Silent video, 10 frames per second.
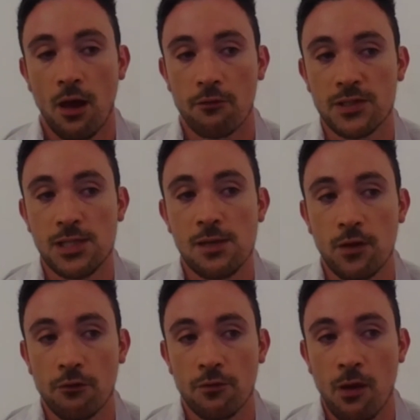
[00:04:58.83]

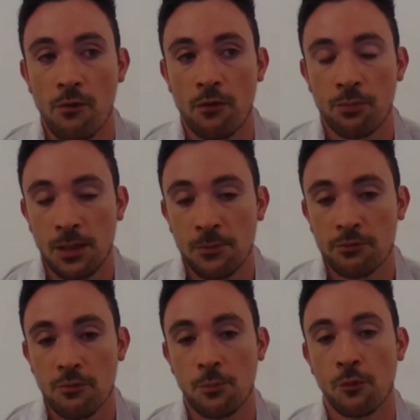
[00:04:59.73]
receiving a
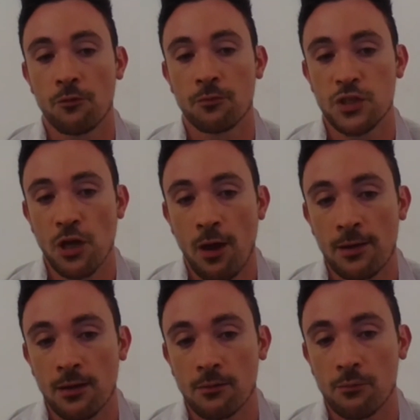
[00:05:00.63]
preliminary report from China,